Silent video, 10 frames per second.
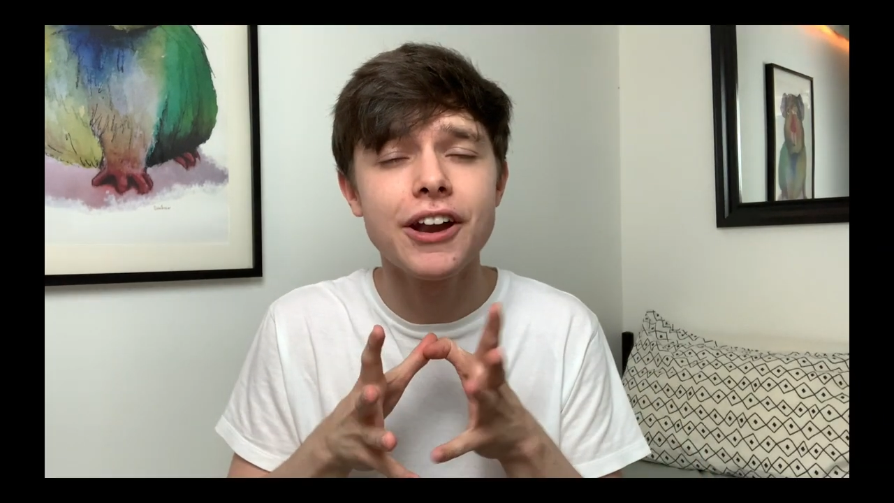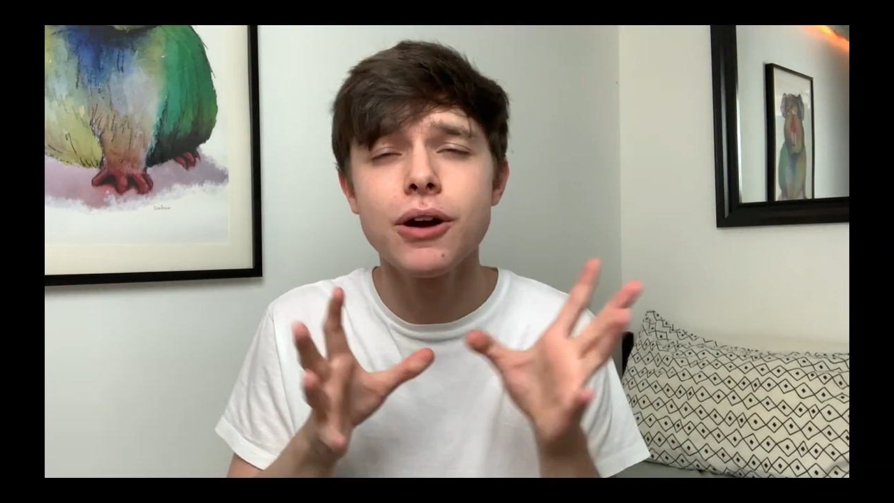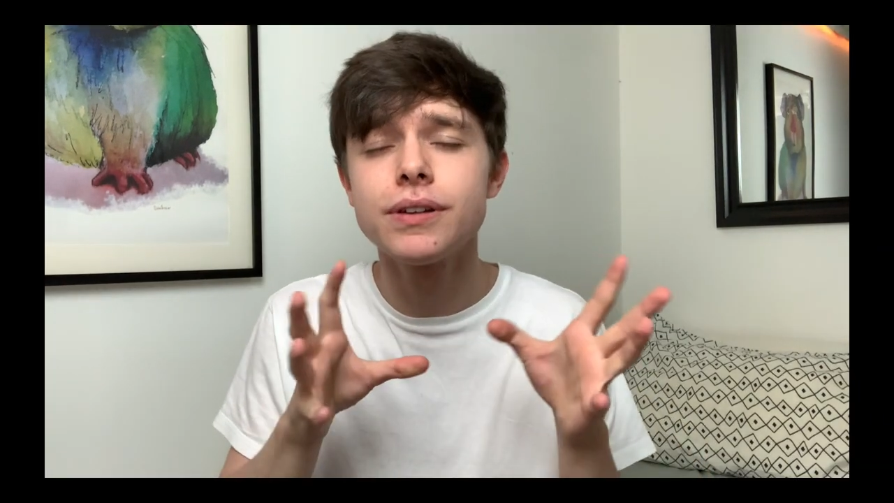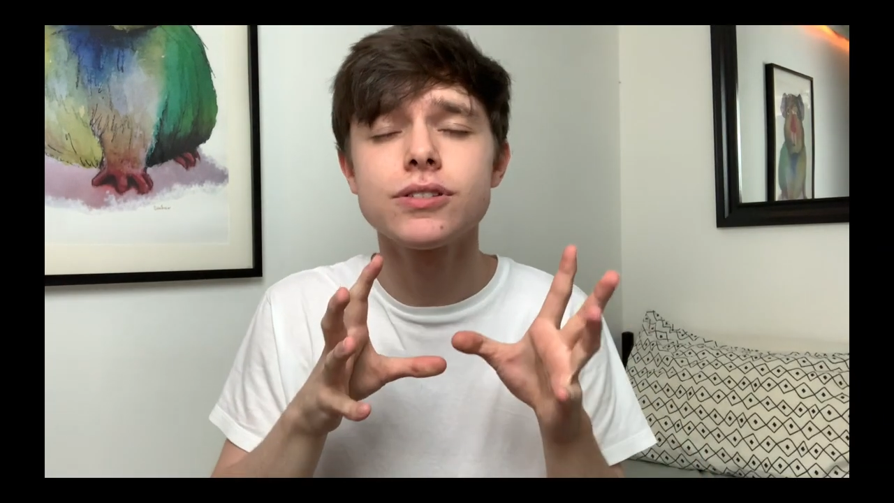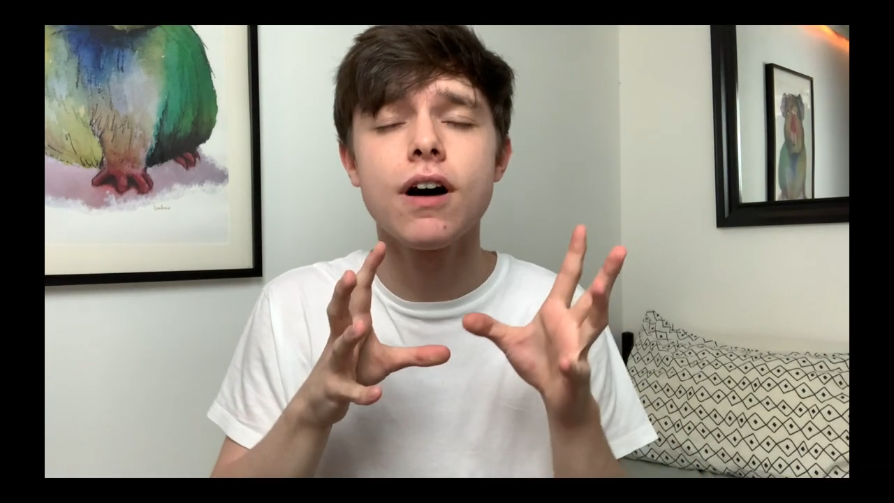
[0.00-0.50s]
I
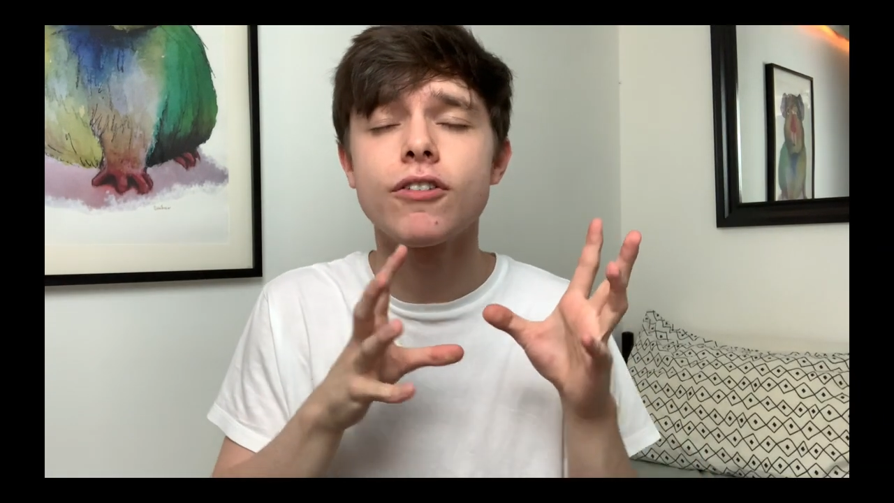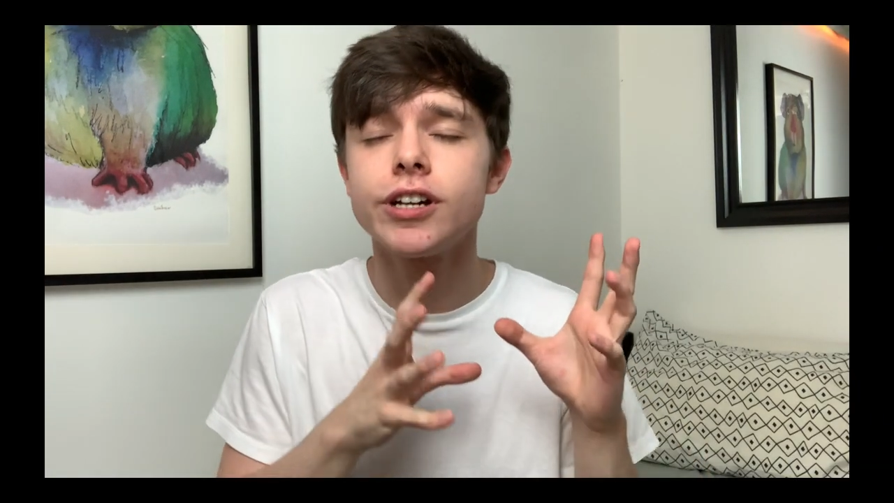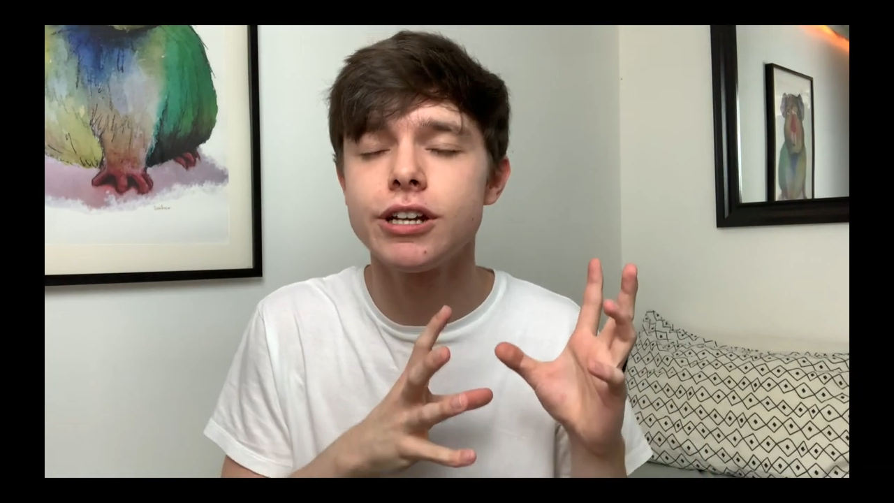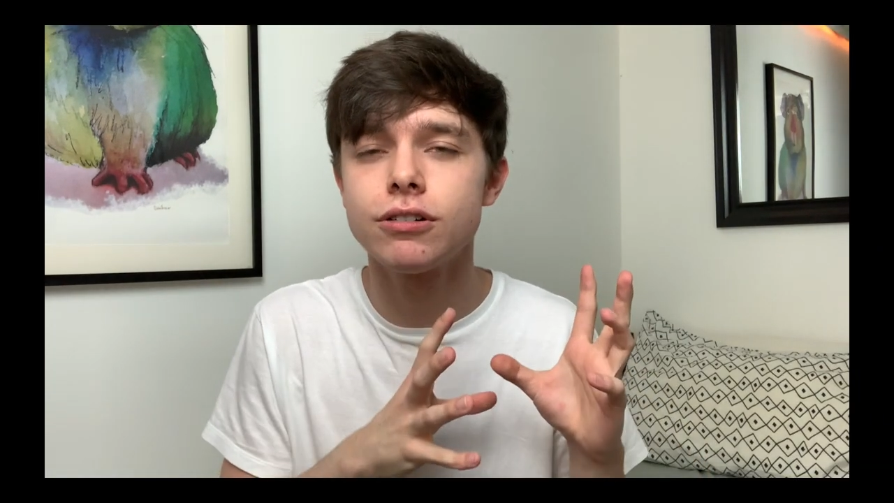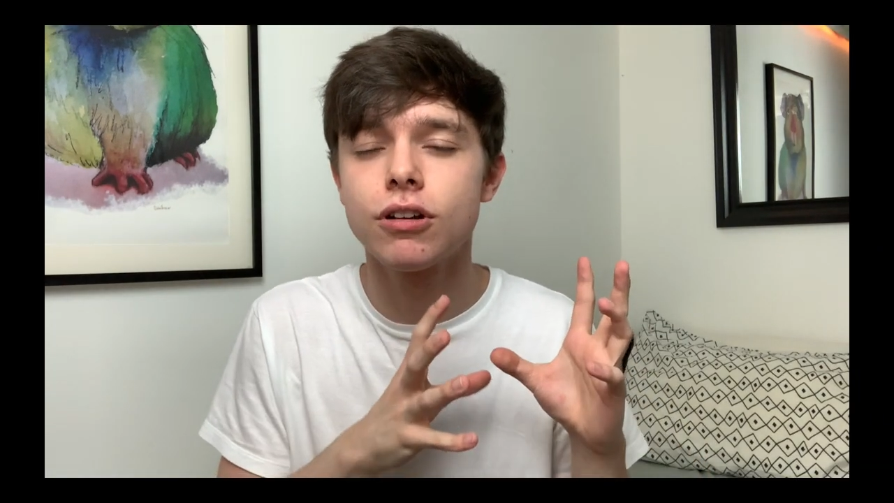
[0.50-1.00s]
know it sort of
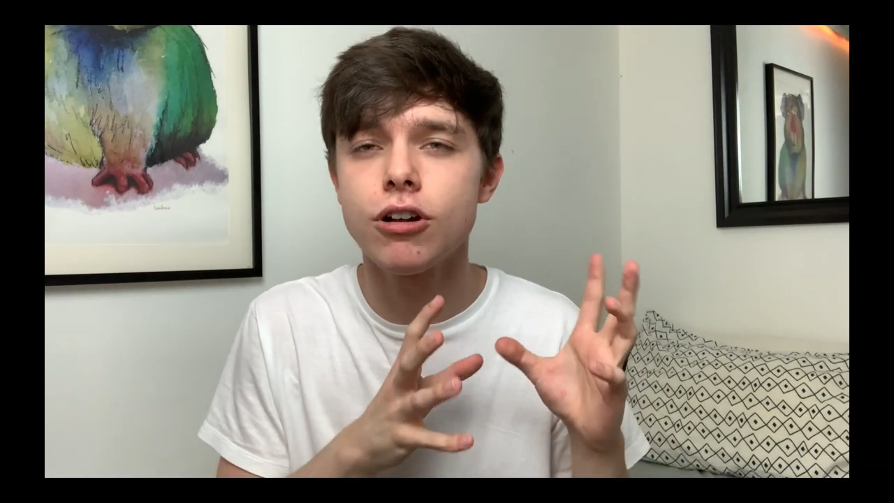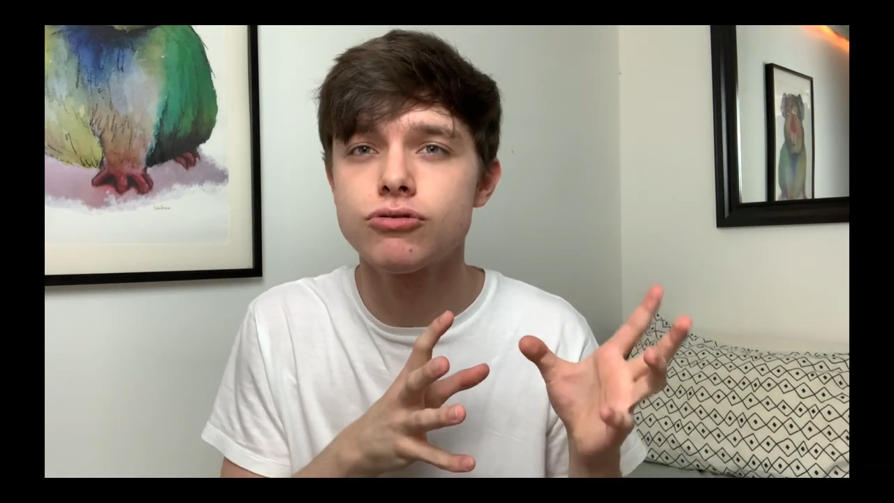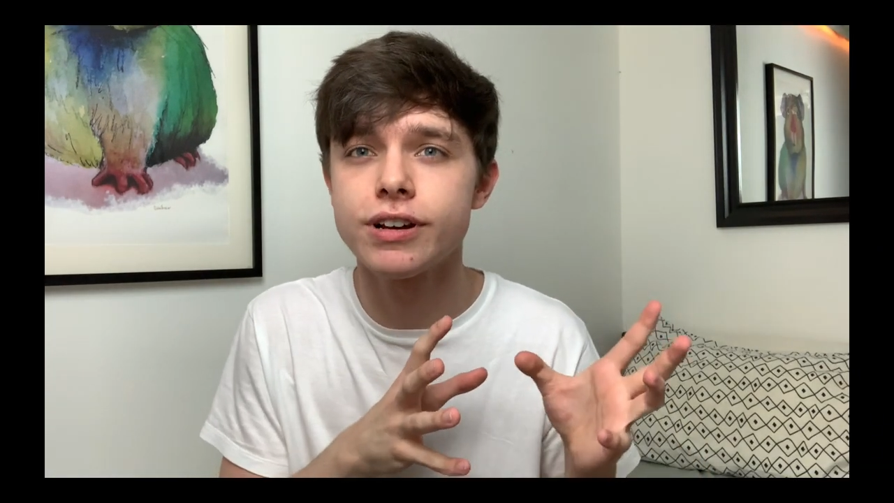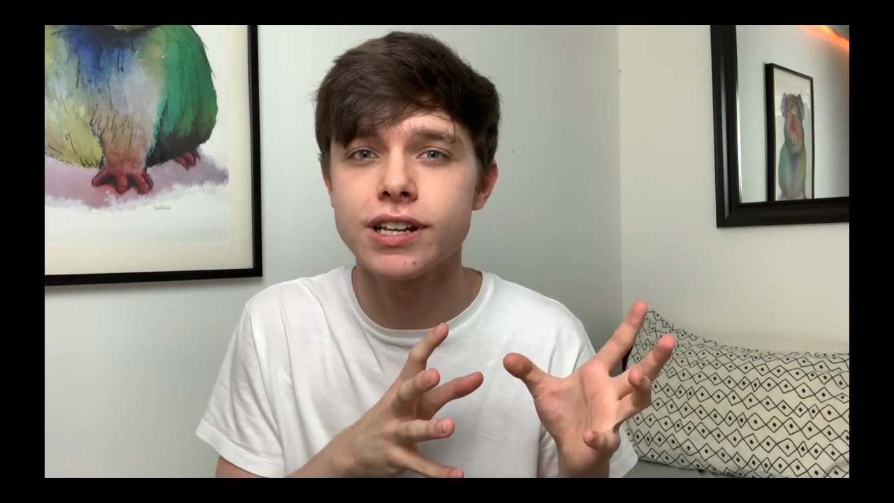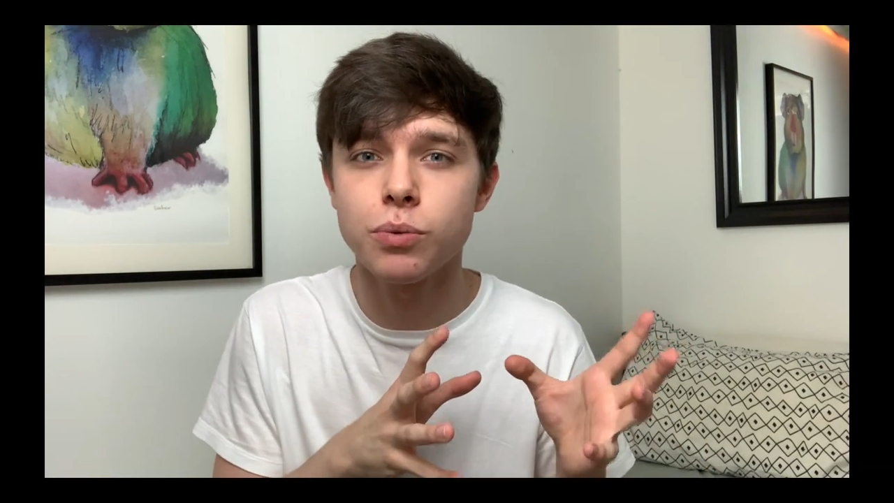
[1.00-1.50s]

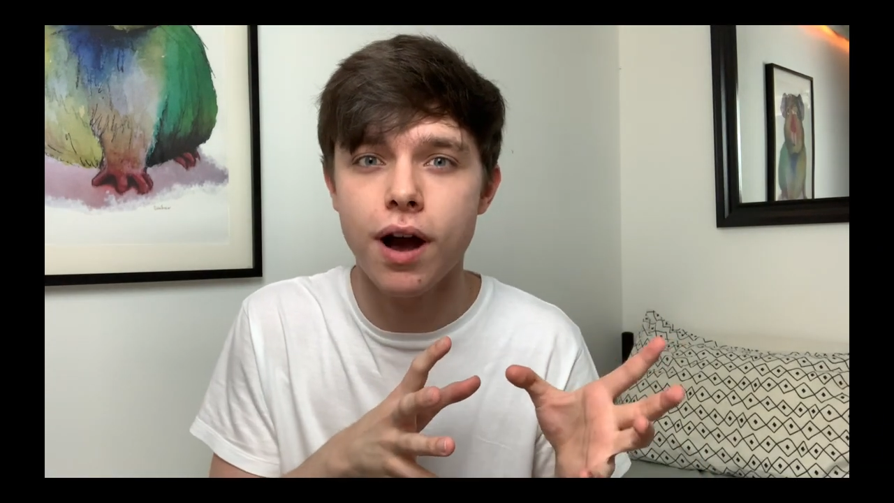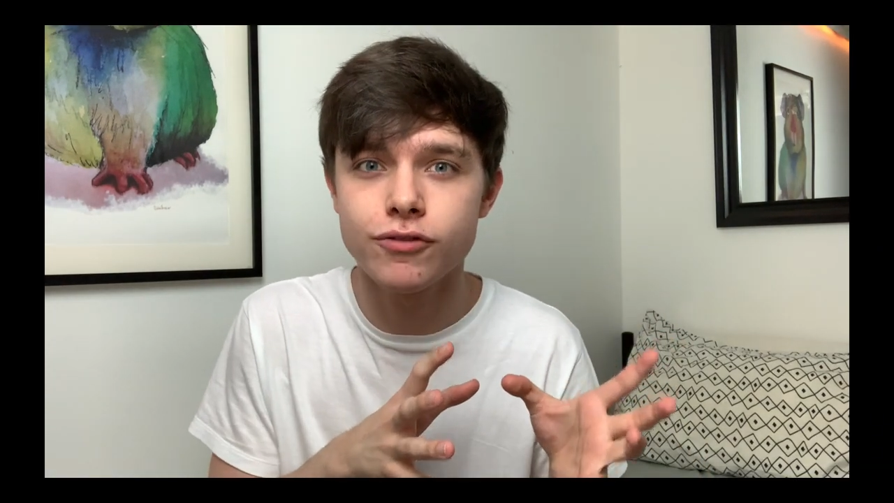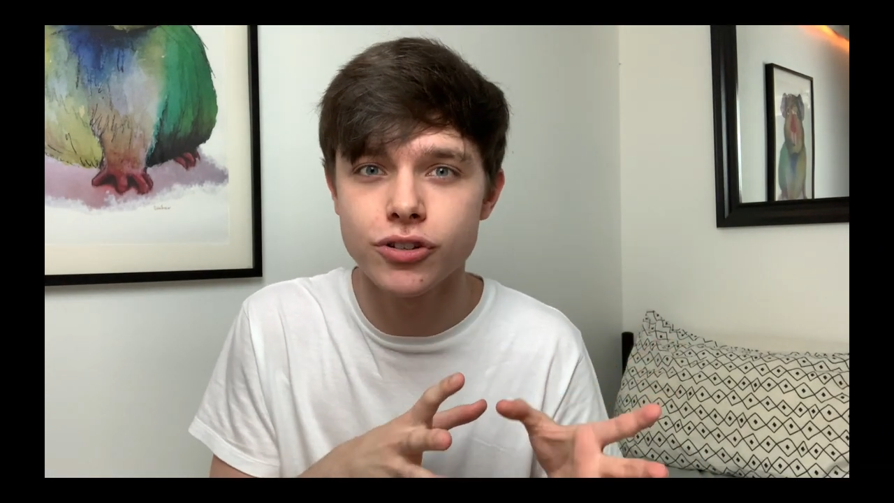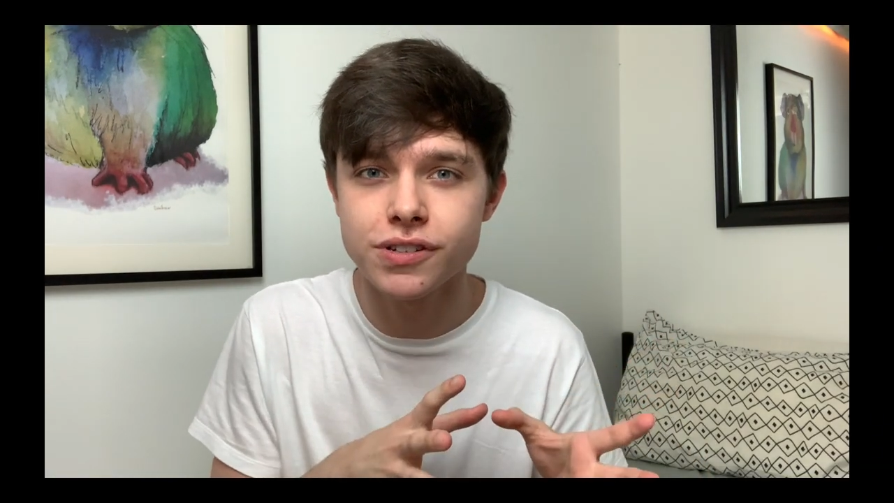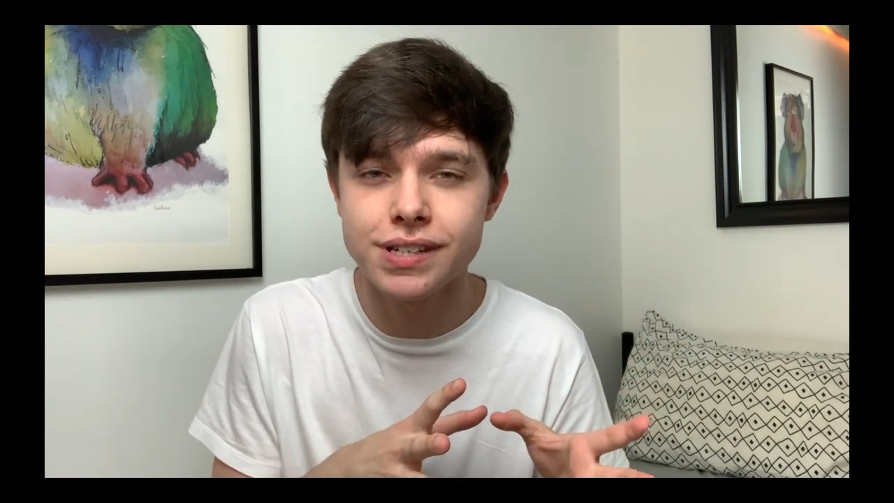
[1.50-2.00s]
contradicts what
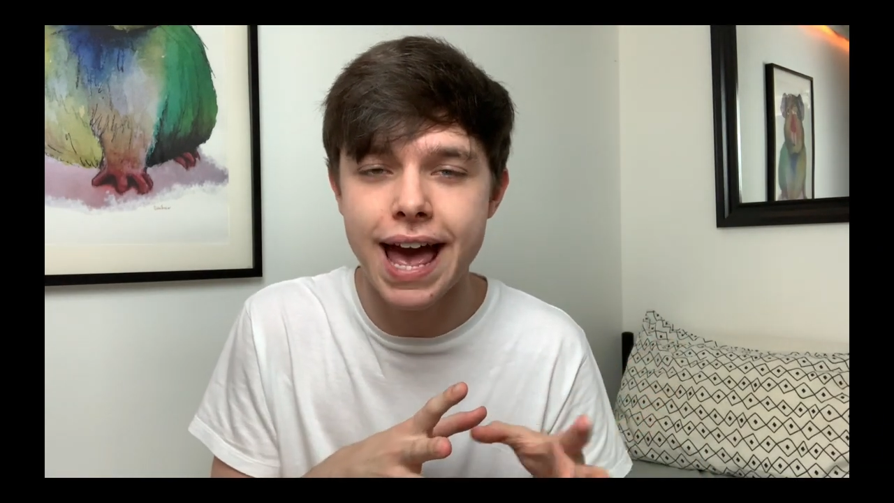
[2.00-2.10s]
I've just